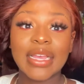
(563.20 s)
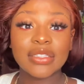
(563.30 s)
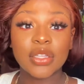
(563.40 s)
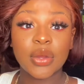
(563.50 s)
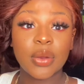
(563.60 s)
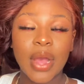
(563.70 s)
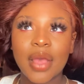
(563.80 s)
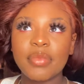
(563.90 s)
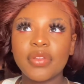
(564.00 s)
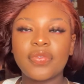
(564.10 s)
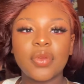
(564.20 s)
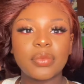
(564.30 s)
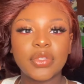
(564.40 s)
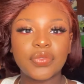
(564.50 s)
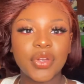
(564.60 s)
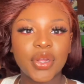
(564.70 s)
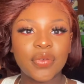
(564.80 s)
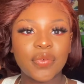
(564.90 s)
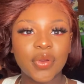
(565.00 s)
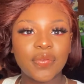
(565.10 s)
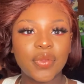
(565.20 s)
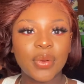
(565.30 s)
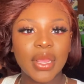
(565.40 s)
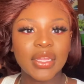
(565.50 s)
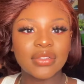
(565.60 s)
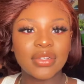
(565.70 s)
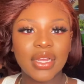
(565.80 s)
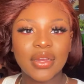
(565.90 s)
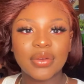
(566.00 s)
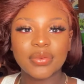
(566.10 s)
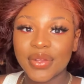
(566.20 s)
so I've been filming this video for a few days now.